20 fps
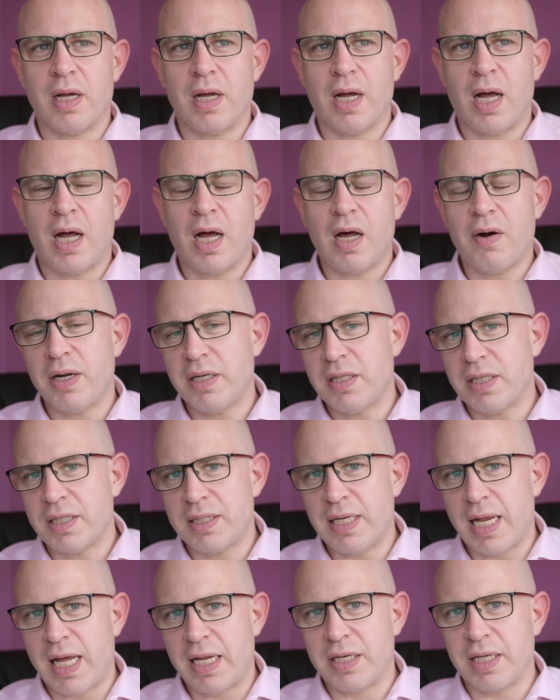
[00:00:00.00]
Our
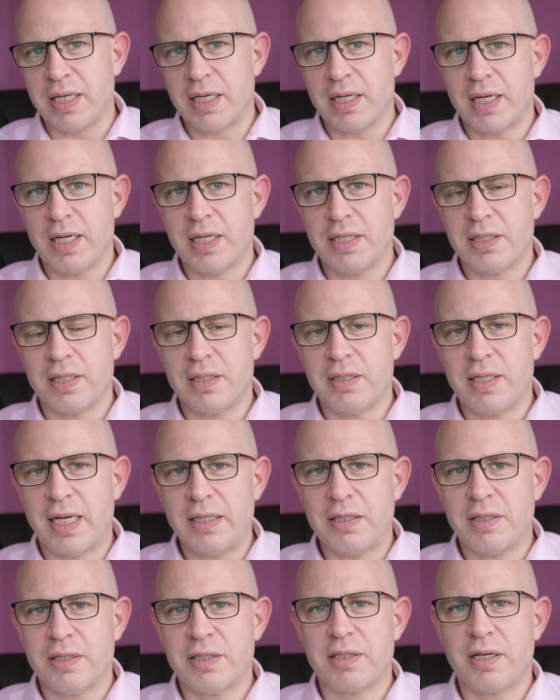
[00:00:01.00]
understanding is that
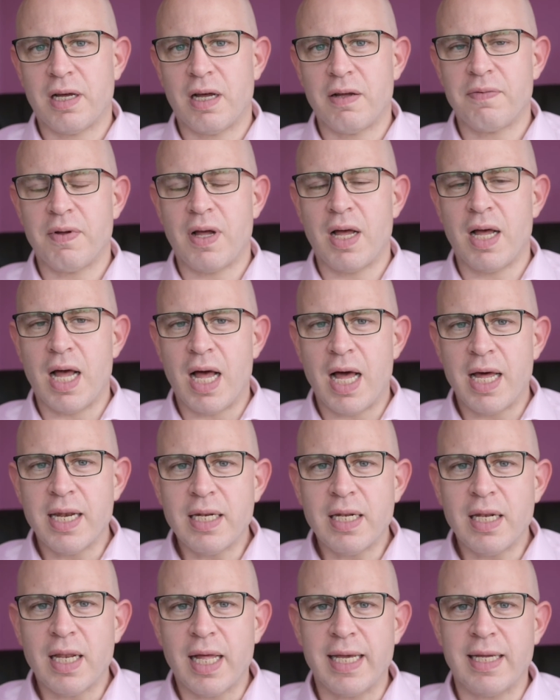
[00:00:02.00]
dental staff are
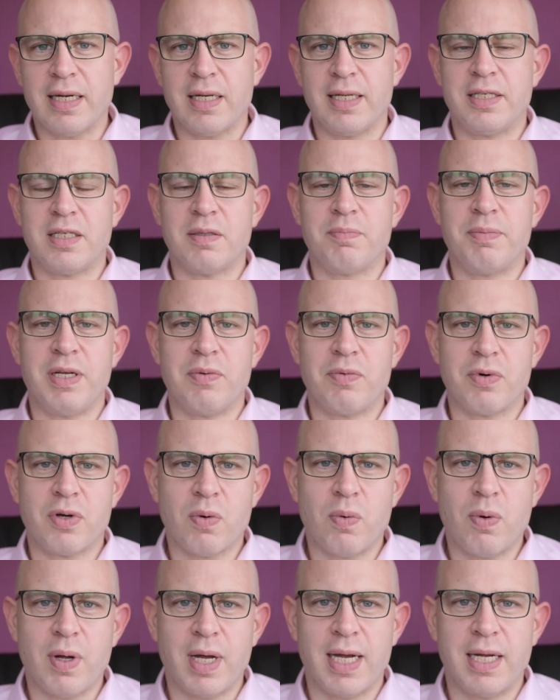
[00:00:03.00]
unlikely to be
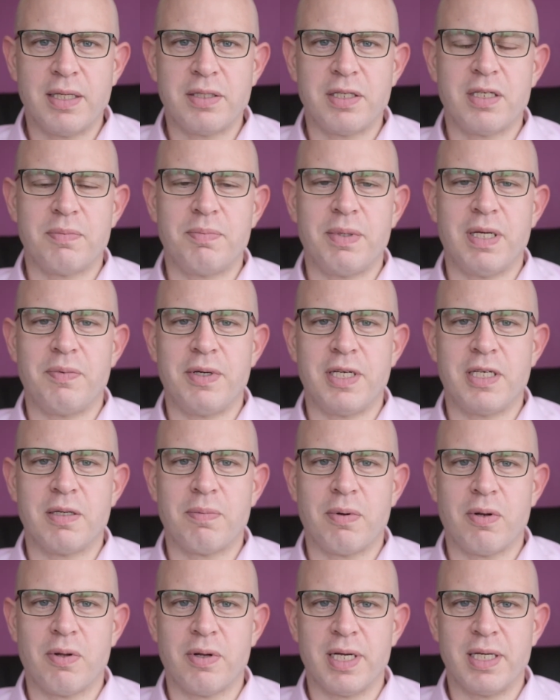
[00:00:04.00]
required to be
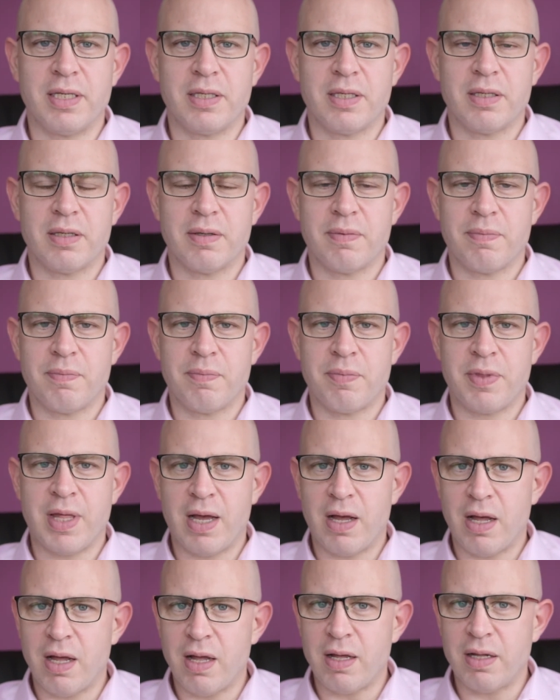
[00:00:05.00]
redeployed.
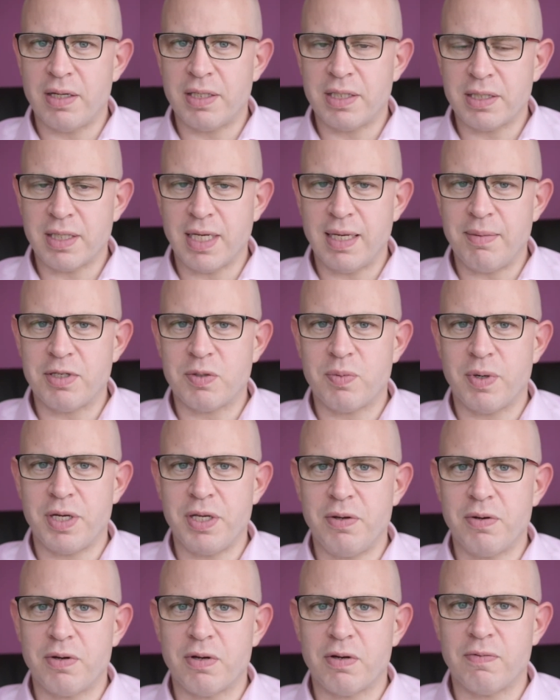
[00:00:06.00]
There are schemes where
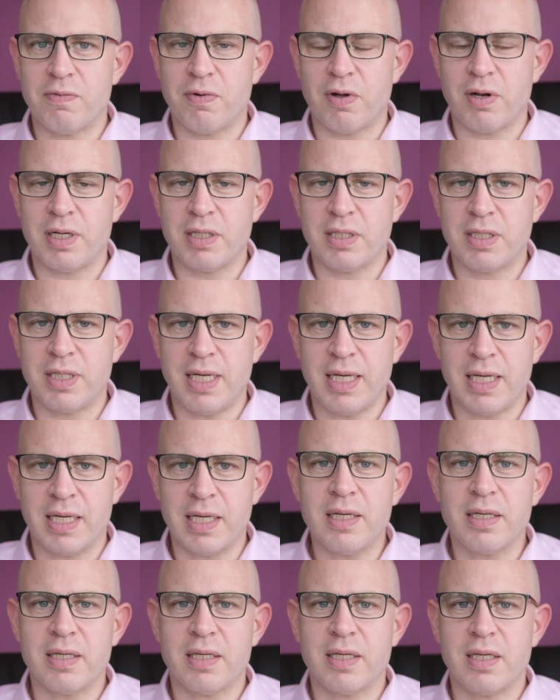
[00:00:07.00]
you can
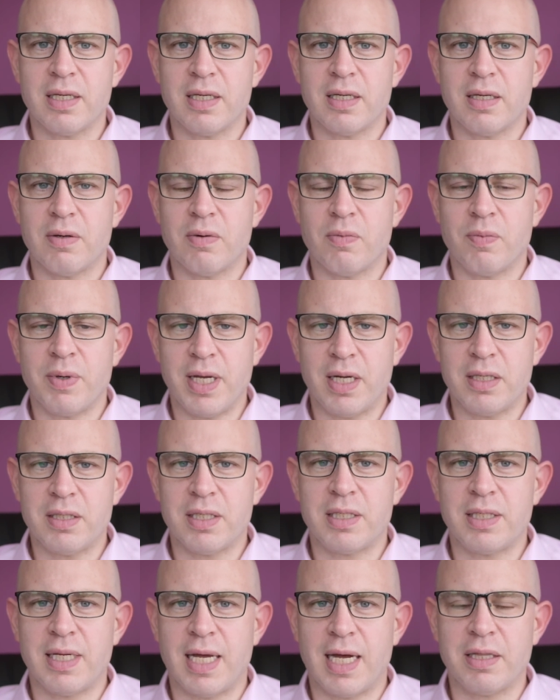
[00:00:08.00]
volunteer. We
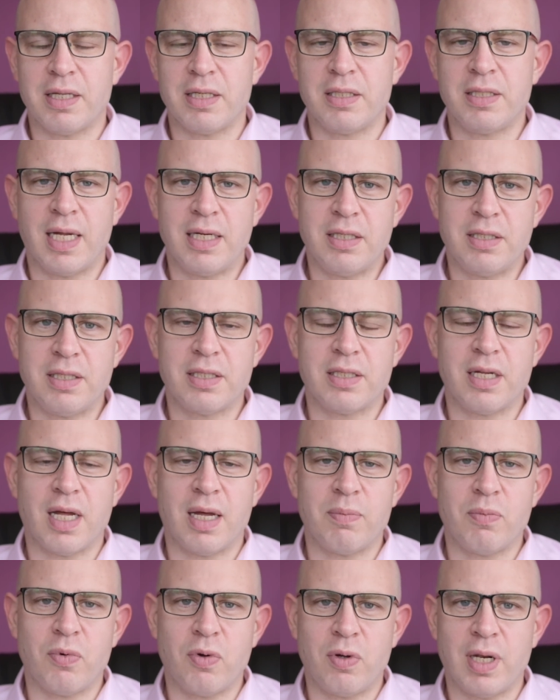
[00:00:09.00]
understand that dentists are
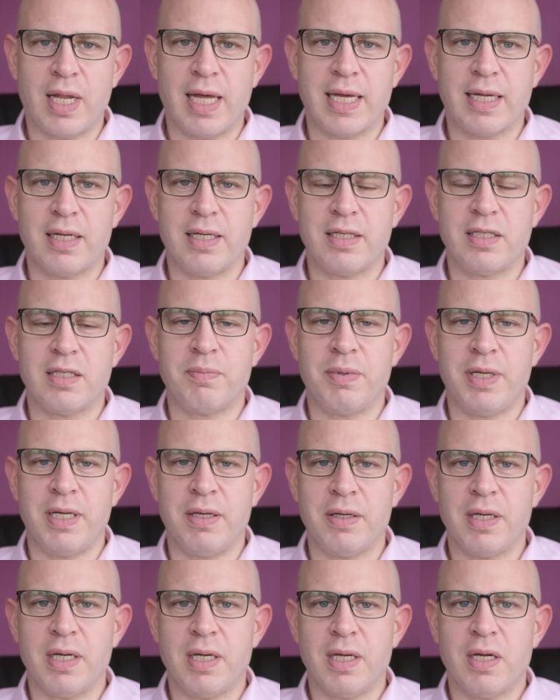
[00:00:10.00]
more likely to
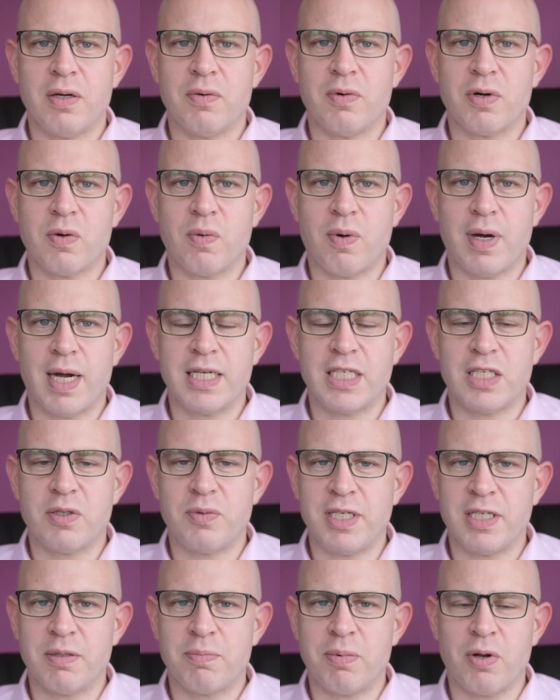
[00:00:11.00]
be required to
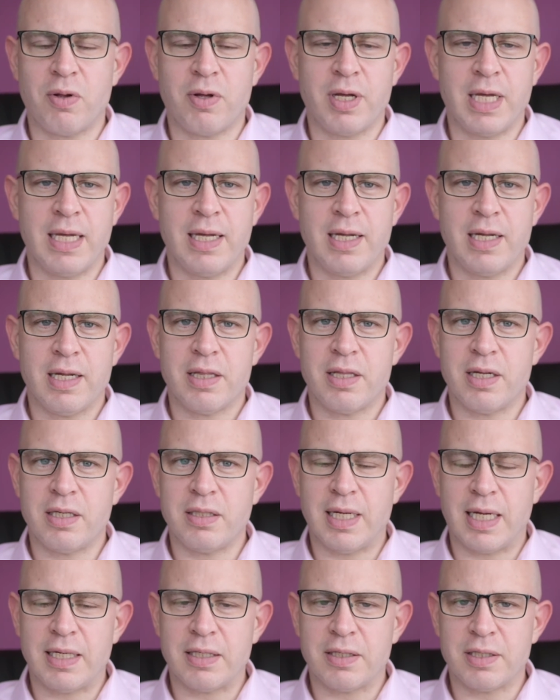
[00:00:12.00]
redeploy than
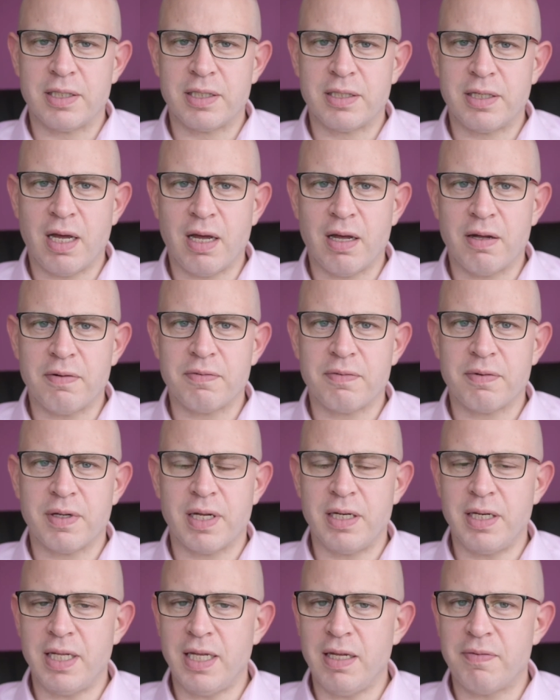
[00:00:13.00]
dental staff,
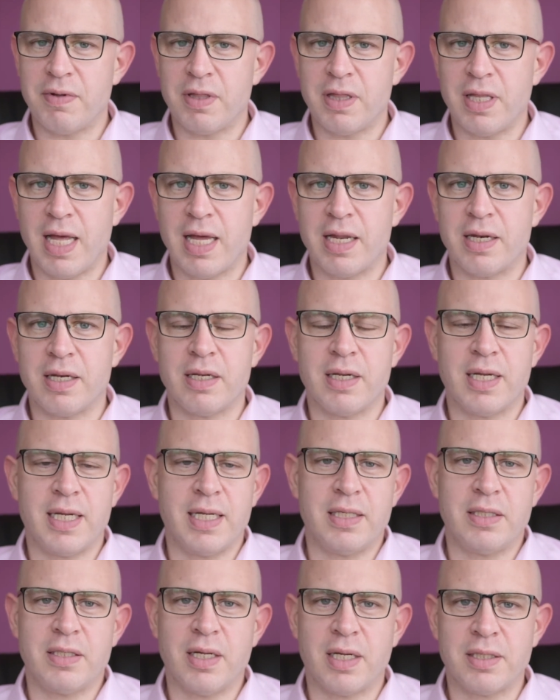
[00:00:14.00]
and even then
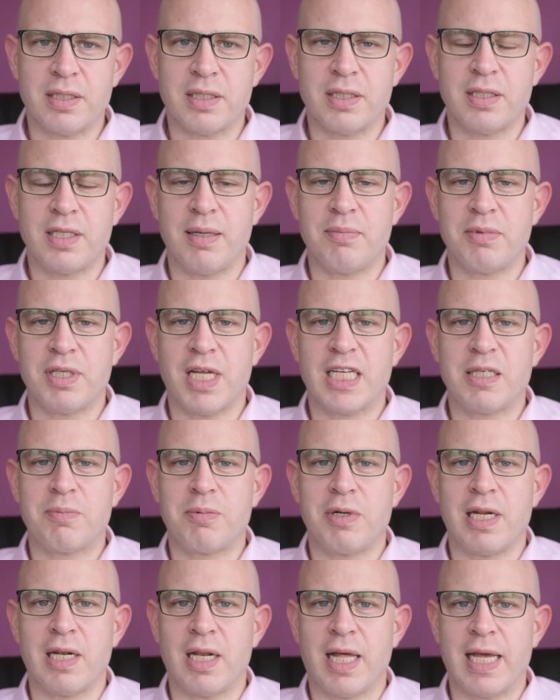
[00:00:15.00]
it doesn't seem
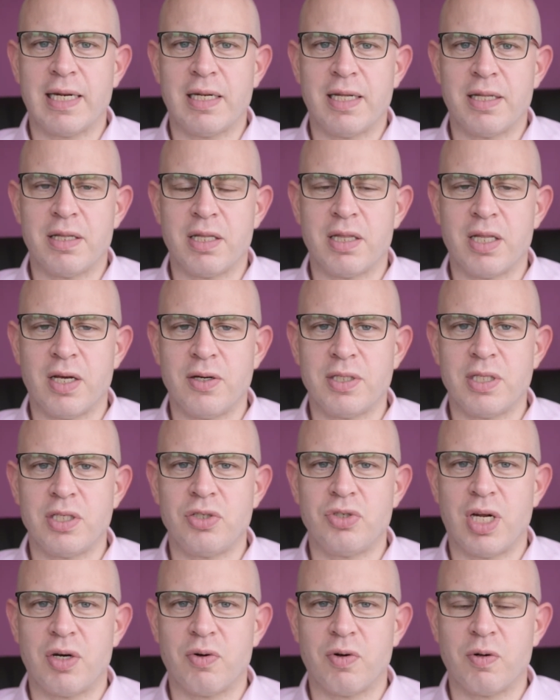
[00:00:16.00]
desperately likely that those in
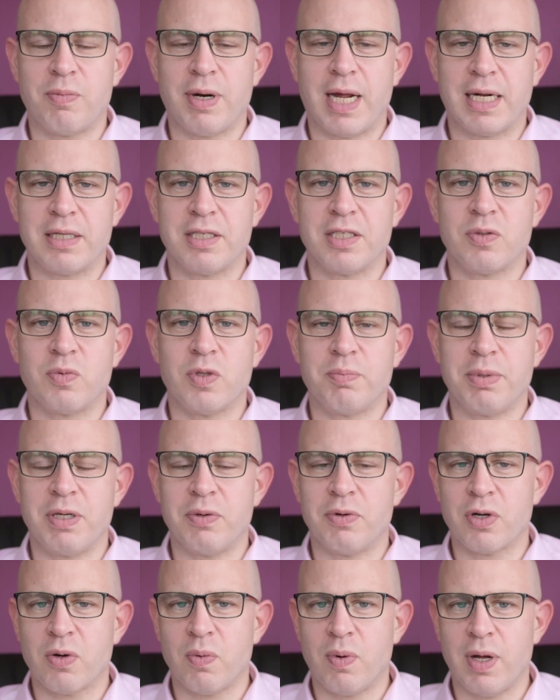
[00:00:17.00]
general practice will be
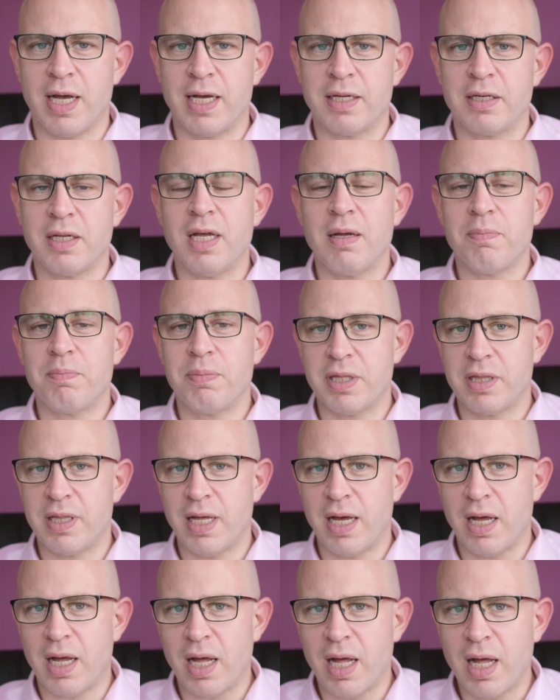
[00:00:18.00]
required. But
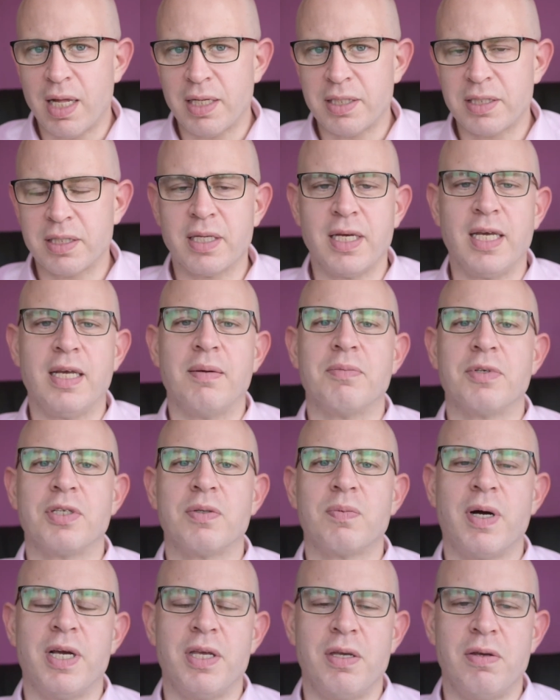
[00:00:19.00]
there are schemes
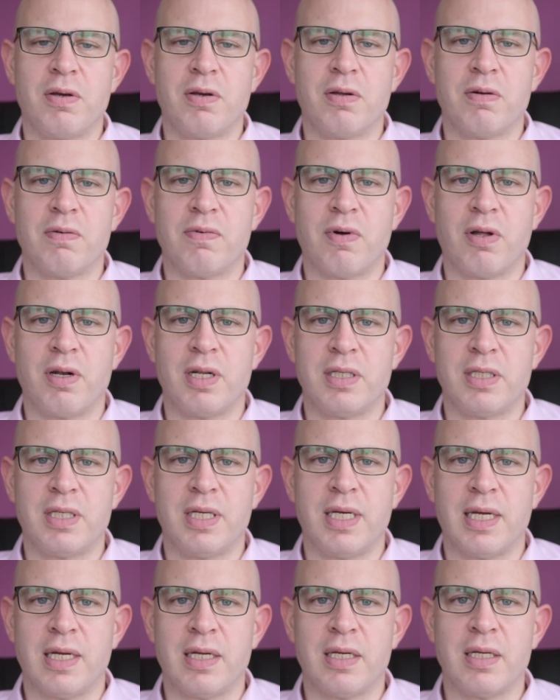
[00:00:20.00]
where you can
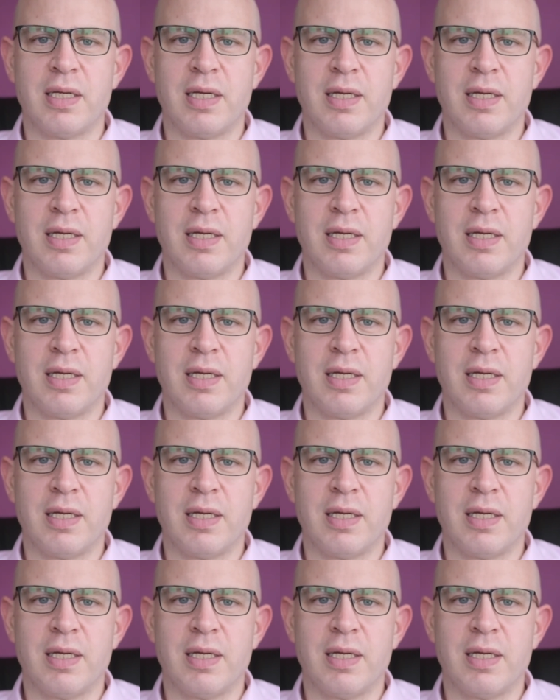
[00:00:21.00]
volunteer.